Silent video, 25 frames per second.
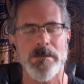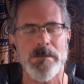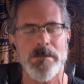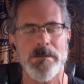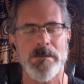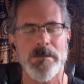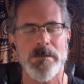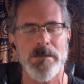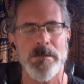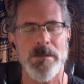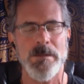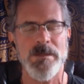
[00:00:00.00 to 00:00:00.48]

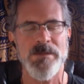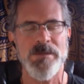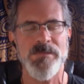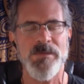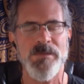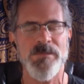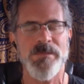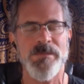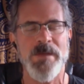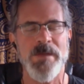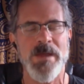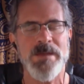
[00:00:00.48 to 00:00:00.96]
And if you
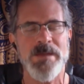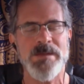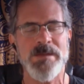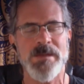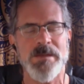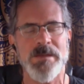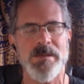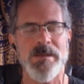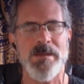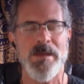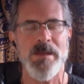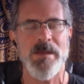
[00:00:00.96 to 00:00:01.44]
find
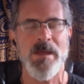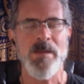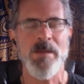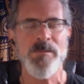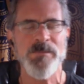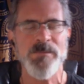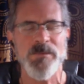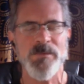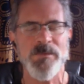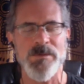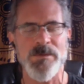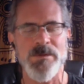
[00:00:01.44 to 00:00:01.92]
it
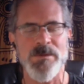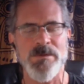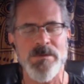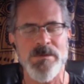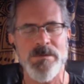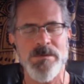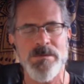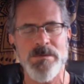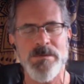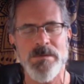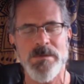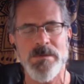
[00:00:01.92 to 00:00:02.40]
helpful,
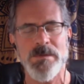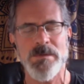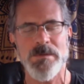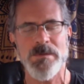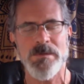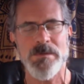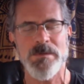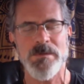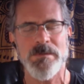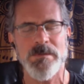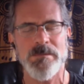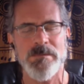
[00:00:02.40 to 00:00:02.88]
you
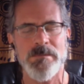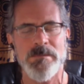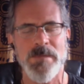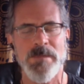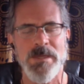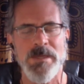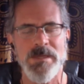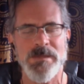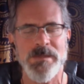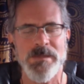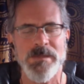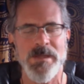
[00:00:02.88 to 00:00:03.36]

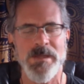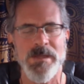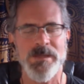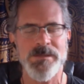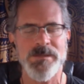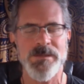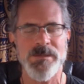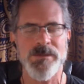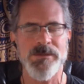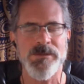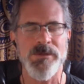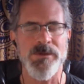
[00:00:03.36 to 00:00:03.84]
might like
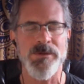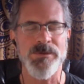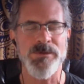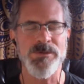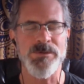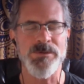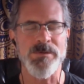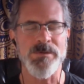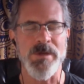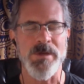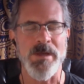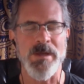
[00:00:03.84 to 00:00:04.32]
to close
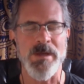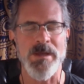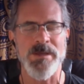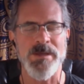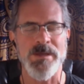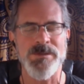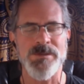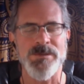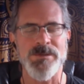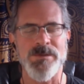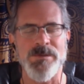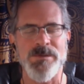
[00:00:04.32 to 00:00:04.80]
your
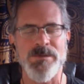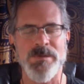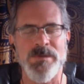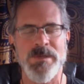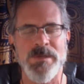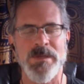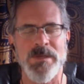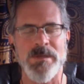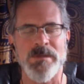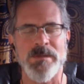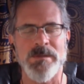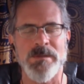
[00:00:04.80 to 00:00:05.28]
eyes, or you
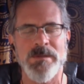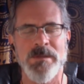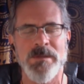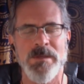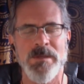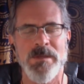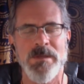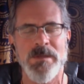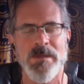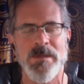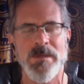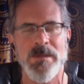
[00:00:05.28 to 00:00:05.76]
can
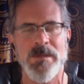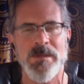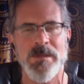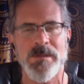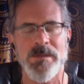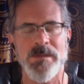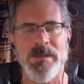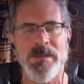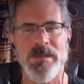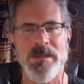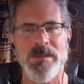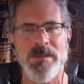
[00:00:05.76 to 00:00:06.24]

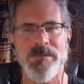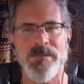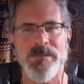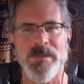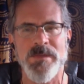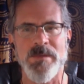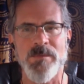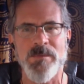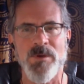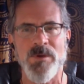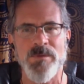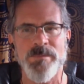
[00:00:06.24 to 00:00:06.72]
leave
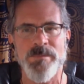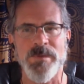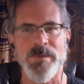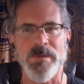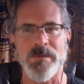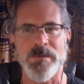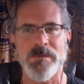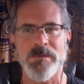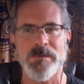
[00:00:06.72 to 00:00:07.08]
them open.